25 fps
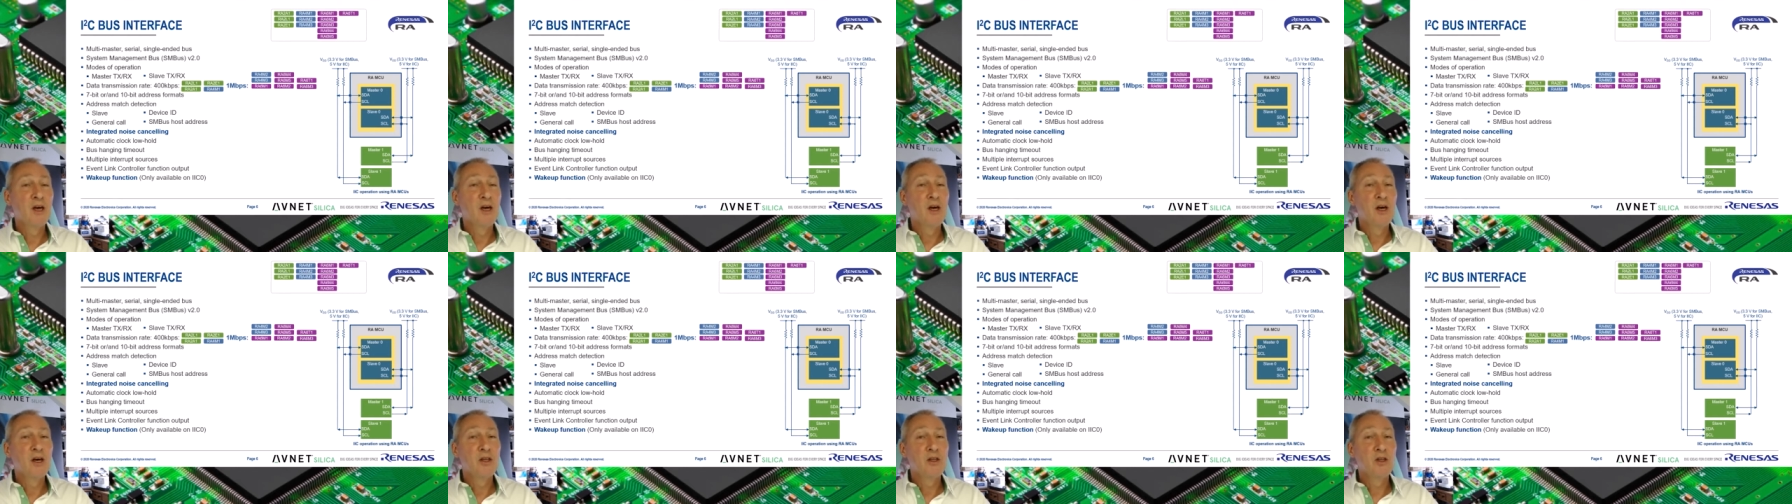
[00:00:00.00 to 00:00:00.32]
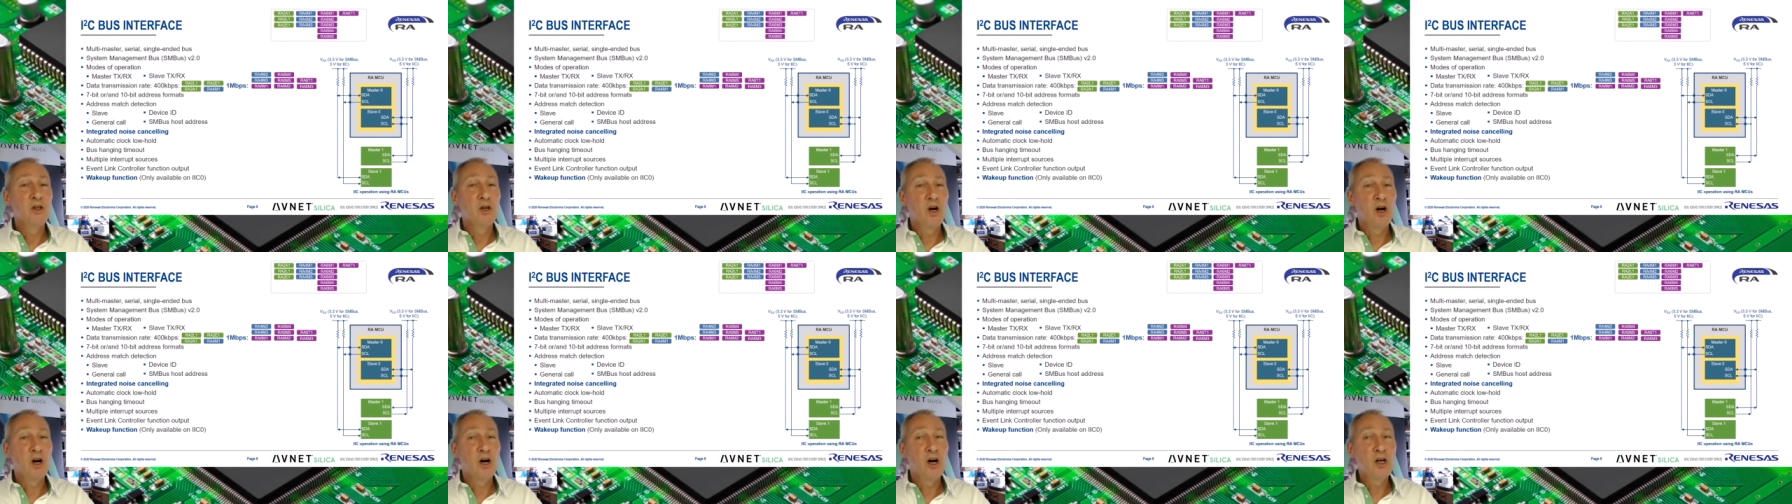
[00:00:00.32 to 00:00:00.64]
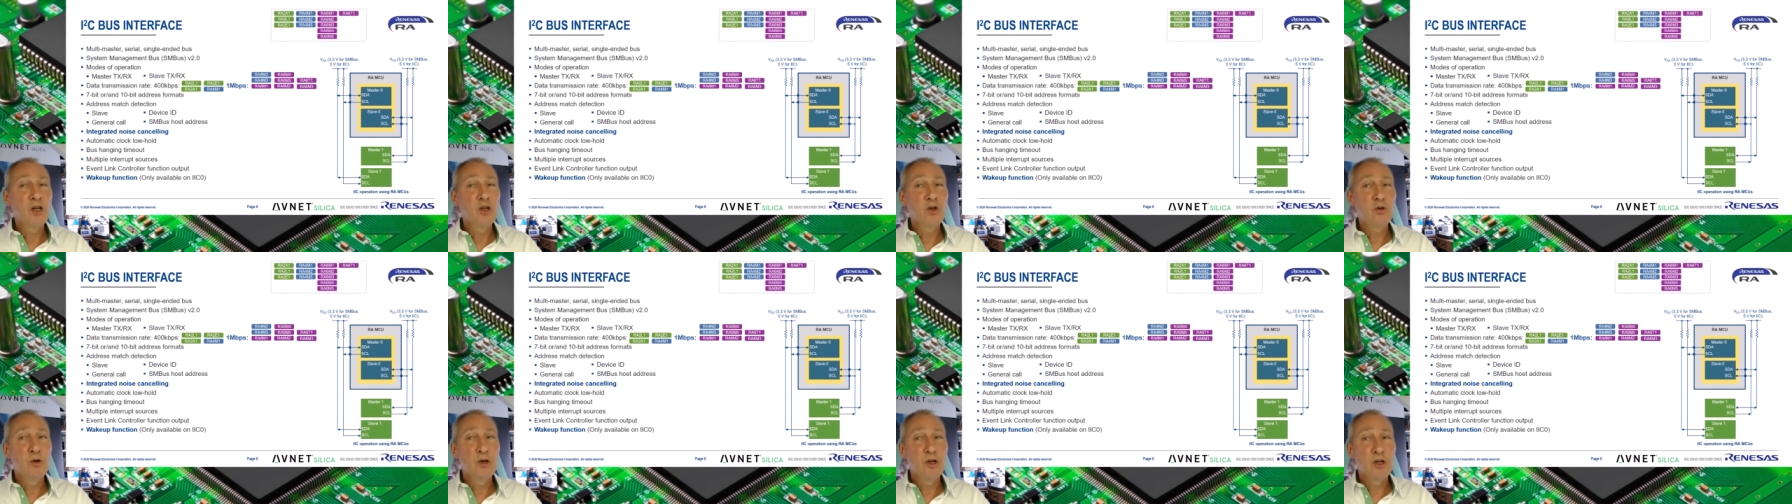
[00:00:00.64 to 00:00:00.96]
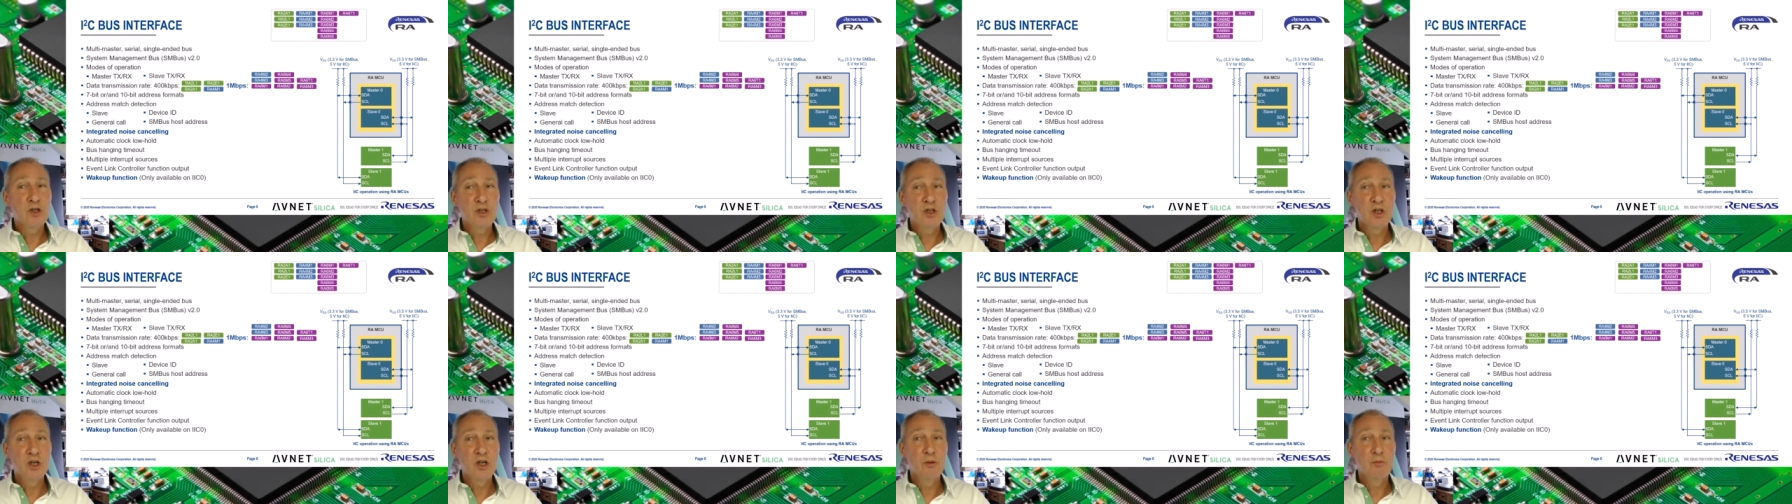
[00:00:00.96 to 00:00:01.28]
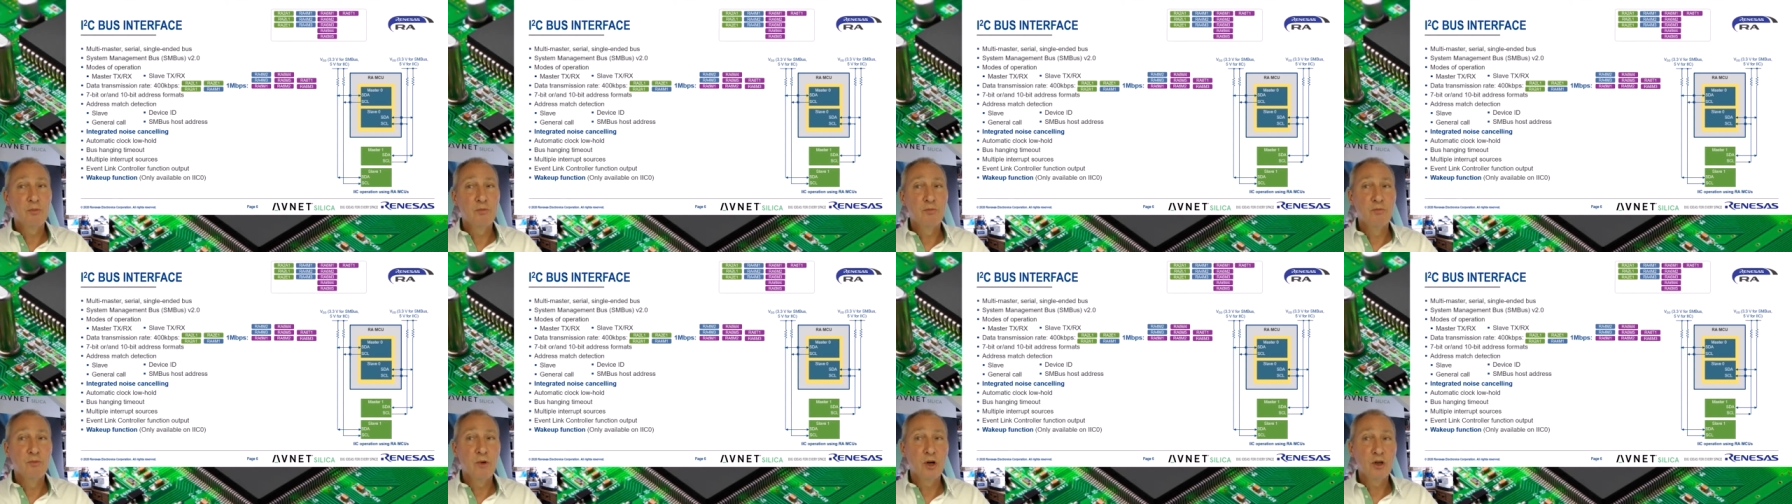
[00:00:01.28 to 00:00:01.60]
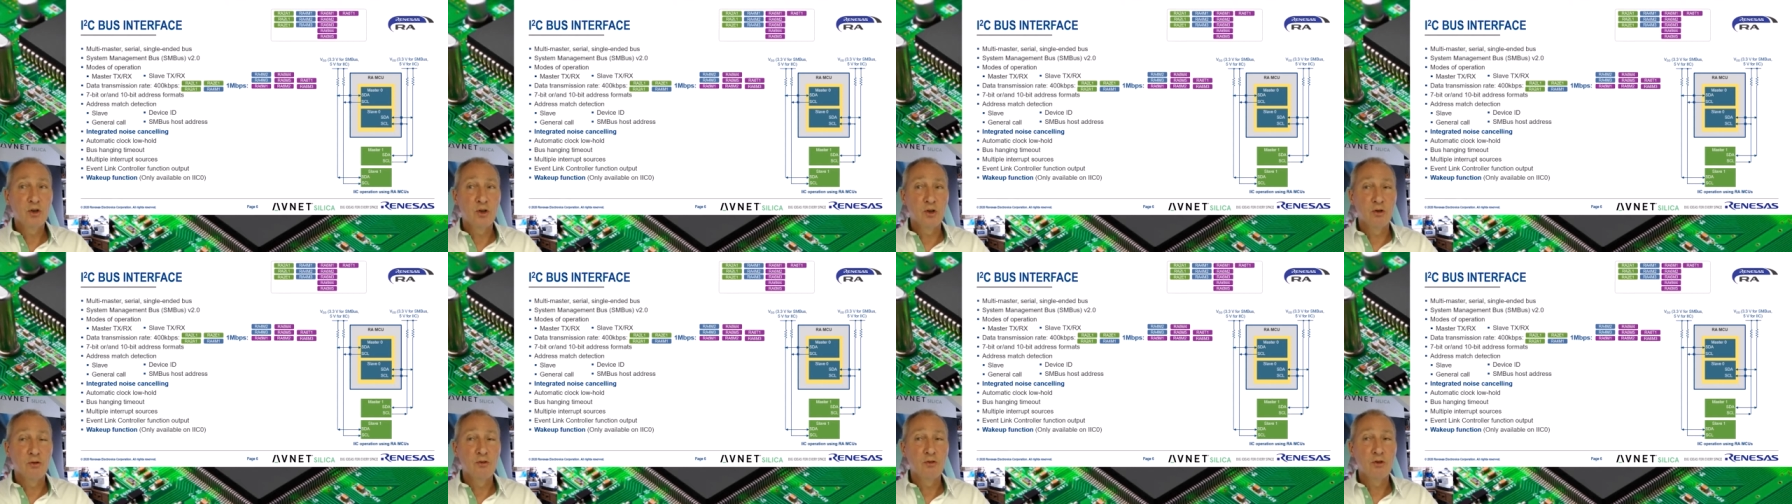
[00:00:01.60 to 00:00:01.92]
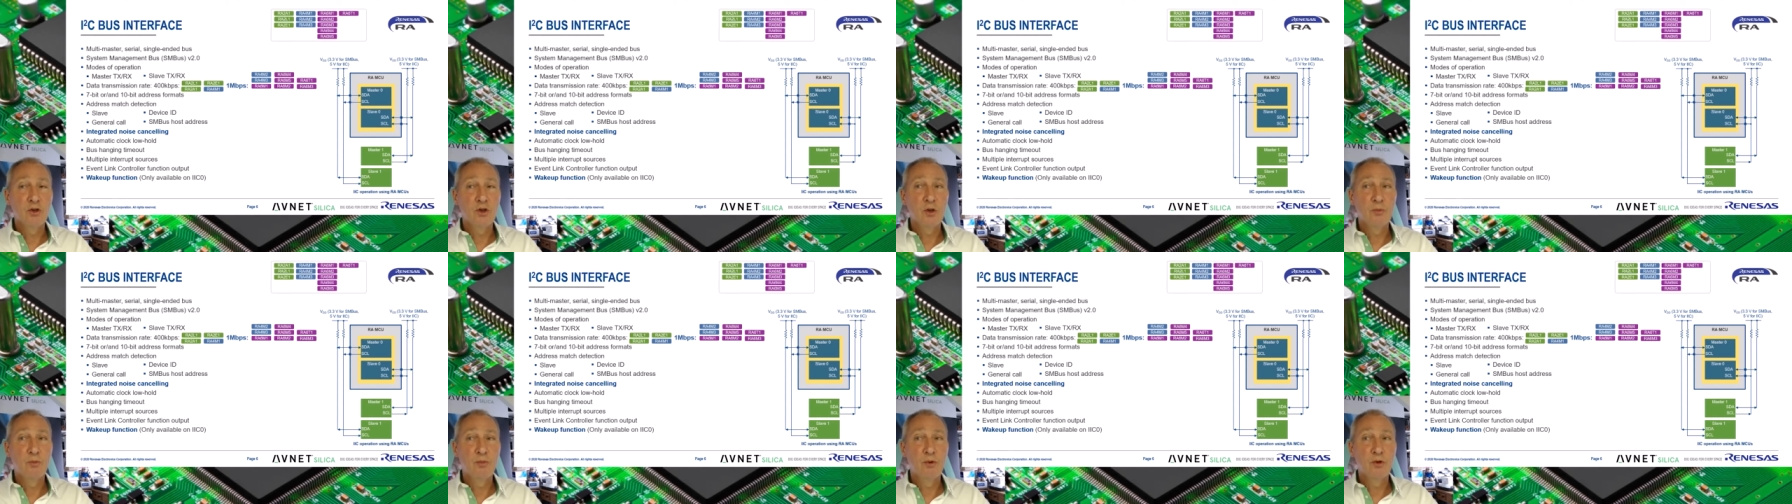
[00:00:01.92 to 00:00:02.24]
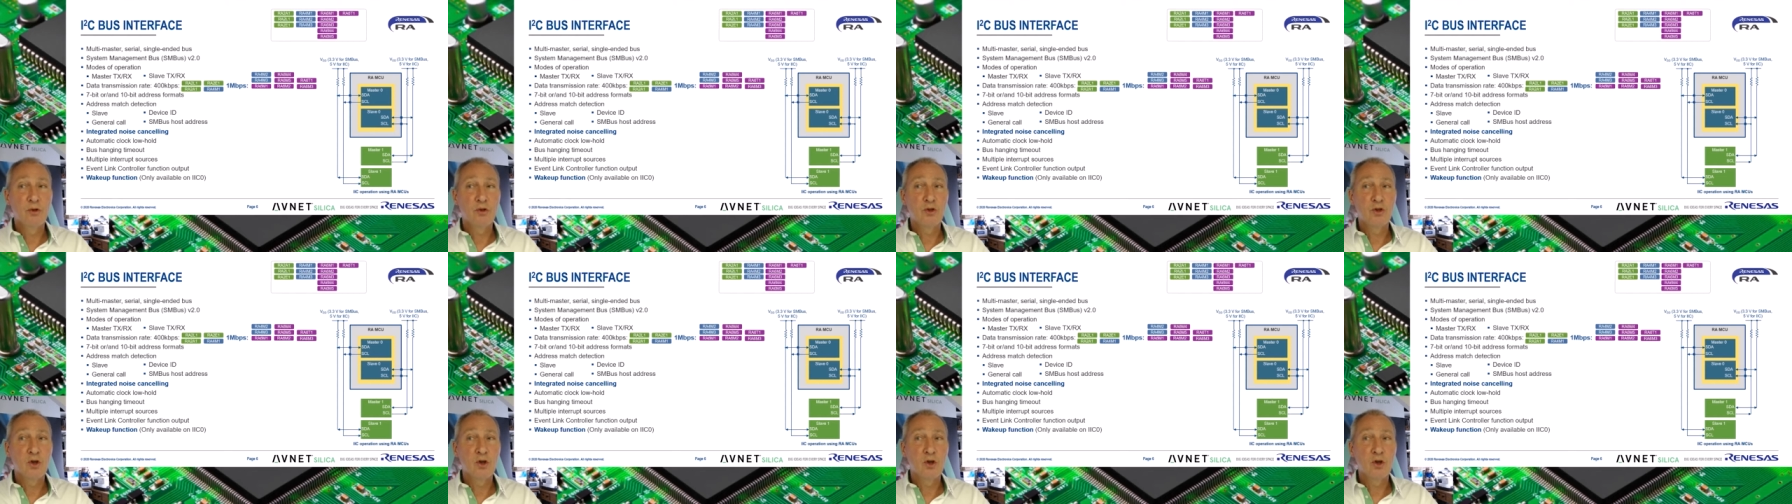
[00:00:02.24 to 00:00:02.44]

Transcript: The I two C module supports